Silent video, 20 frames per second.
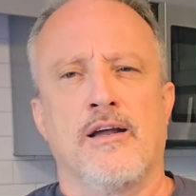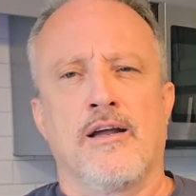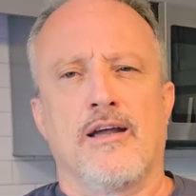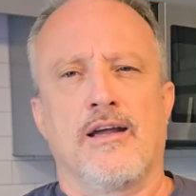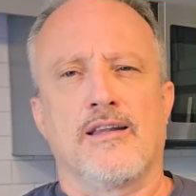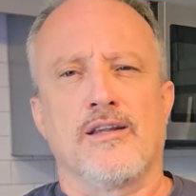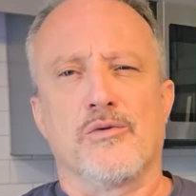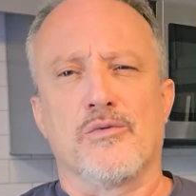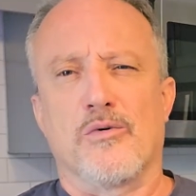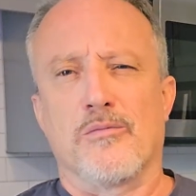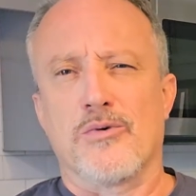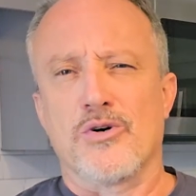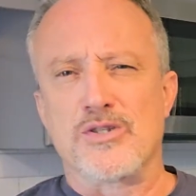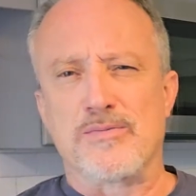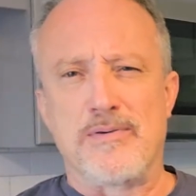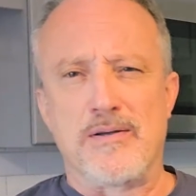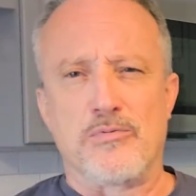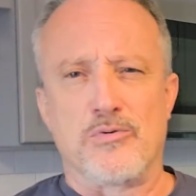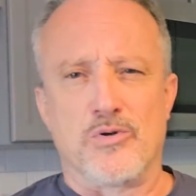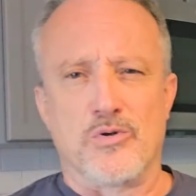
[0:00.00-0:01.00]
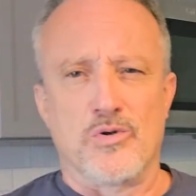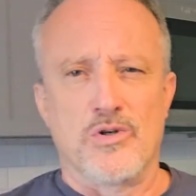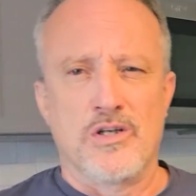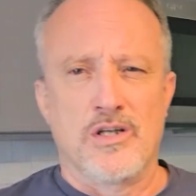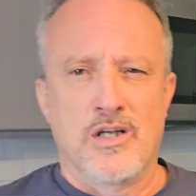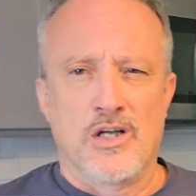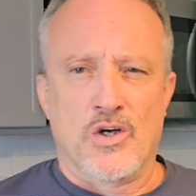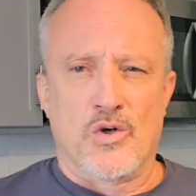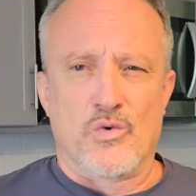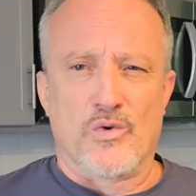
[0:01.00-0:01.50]
And then when most people
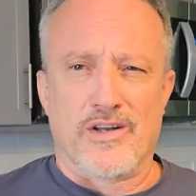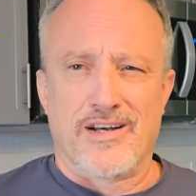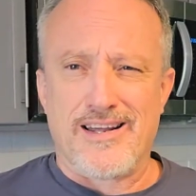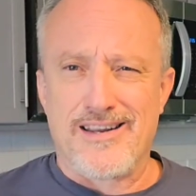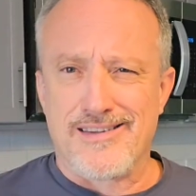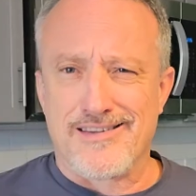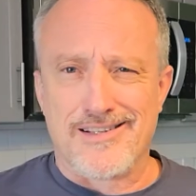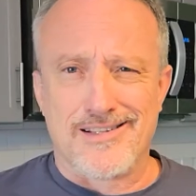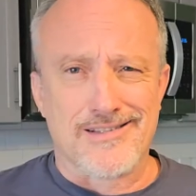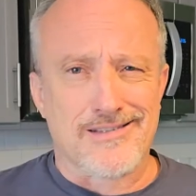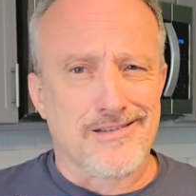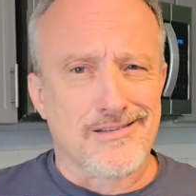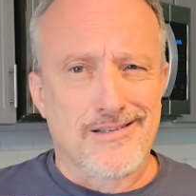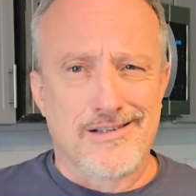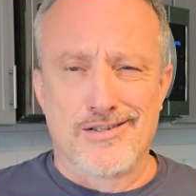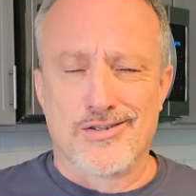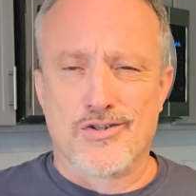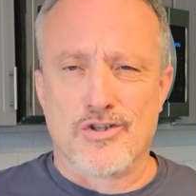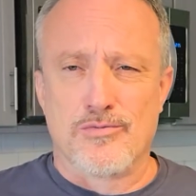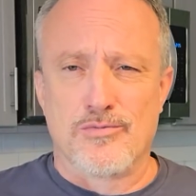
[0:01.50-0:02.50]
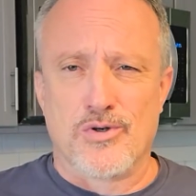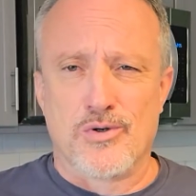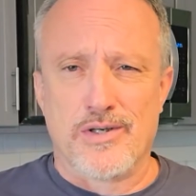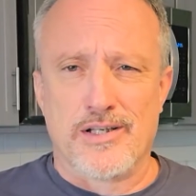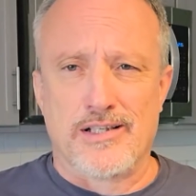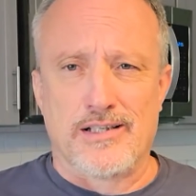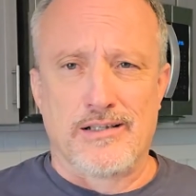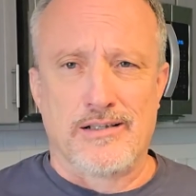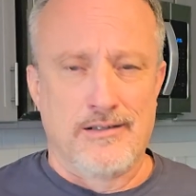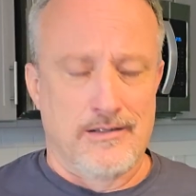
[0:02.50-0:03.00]
run out of these, they just throw them
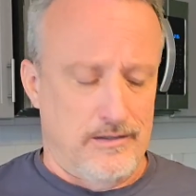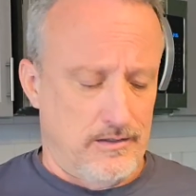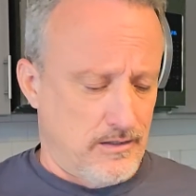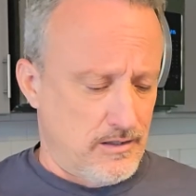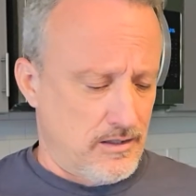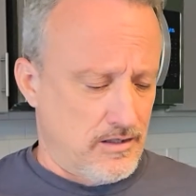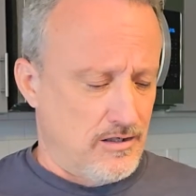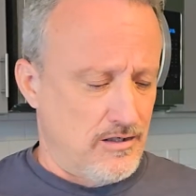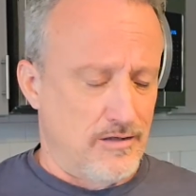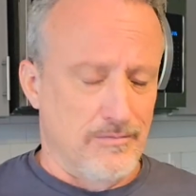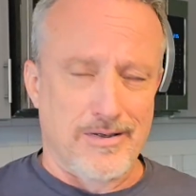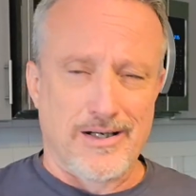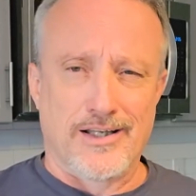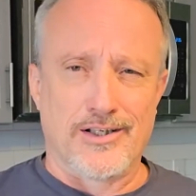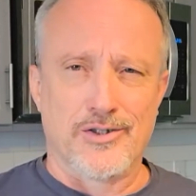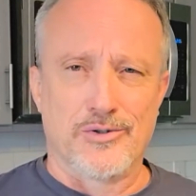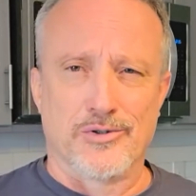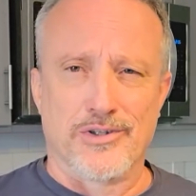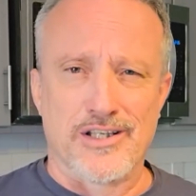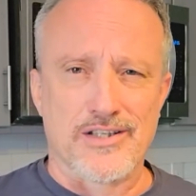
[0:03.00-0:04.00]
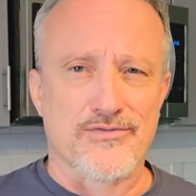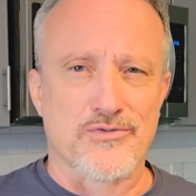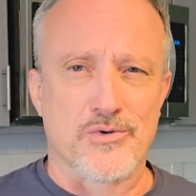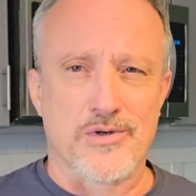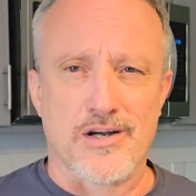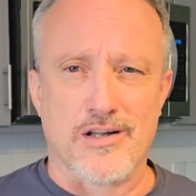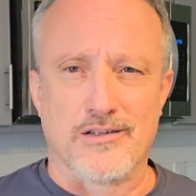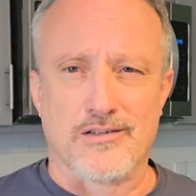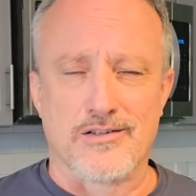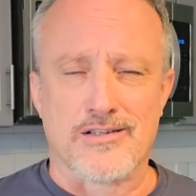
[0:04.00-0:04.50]
away and buy a new one. That's
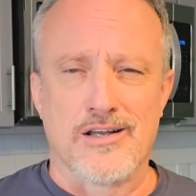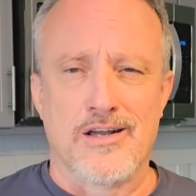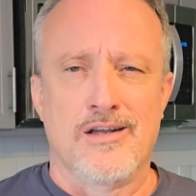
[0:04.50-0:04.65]
$4.